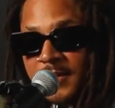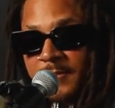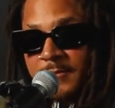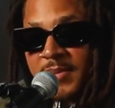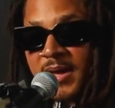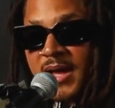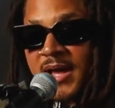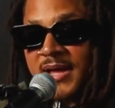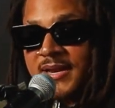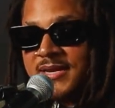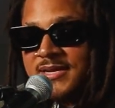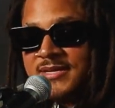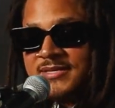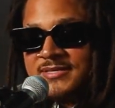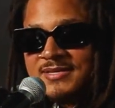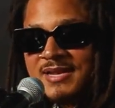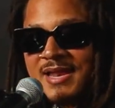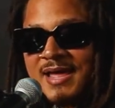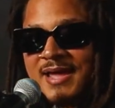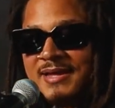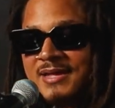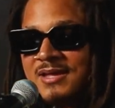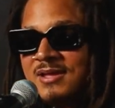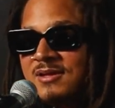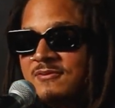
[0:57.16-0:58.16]
Parties
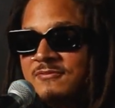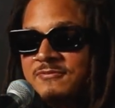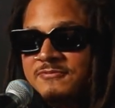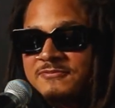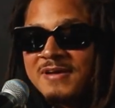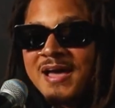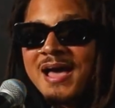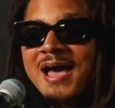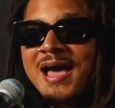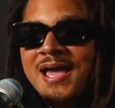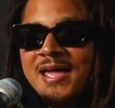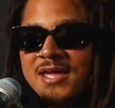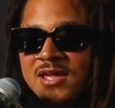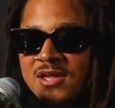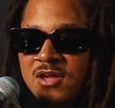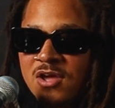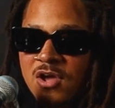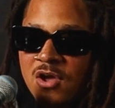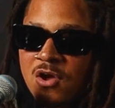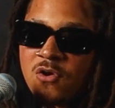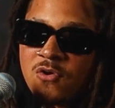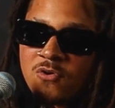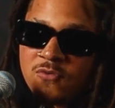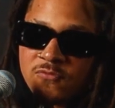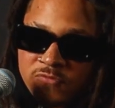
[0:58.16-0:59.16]
like a fire
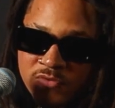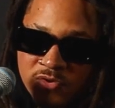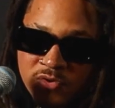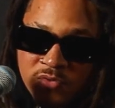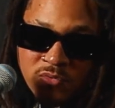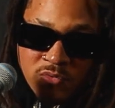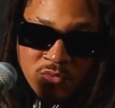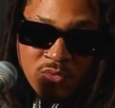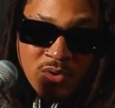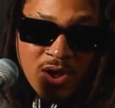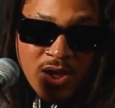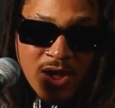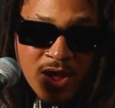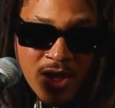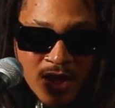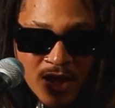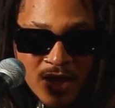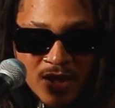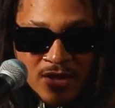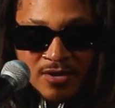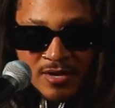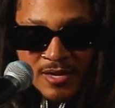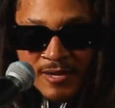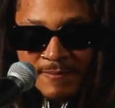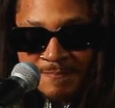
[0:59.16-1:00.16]
over
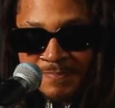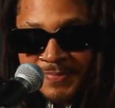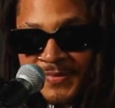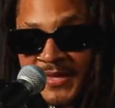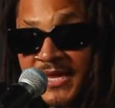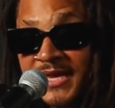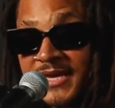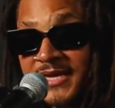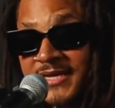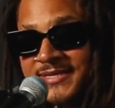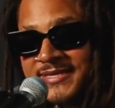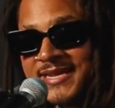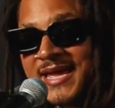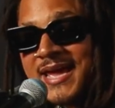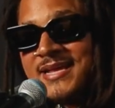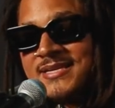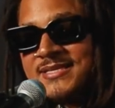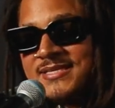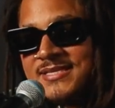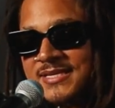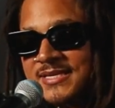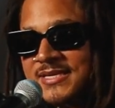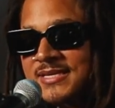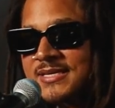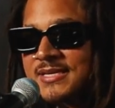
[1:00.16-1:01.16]
water,
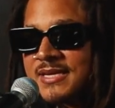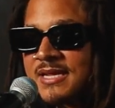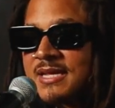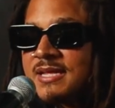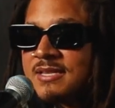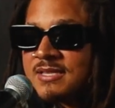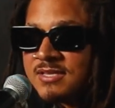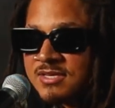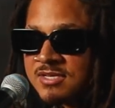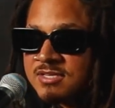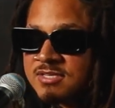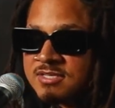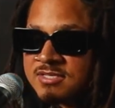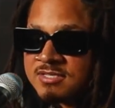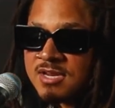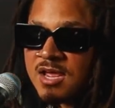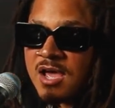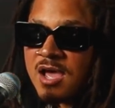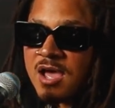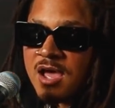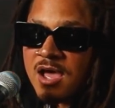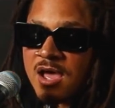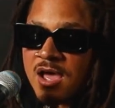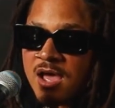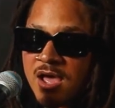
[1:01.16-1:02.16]
dancing in the
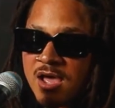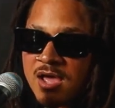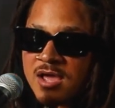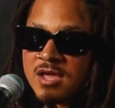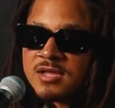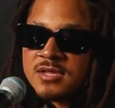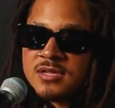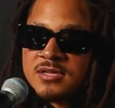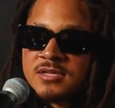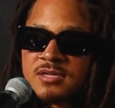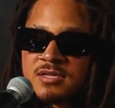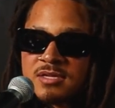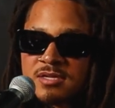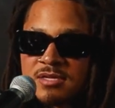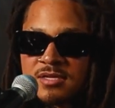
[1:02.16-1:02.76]
stars.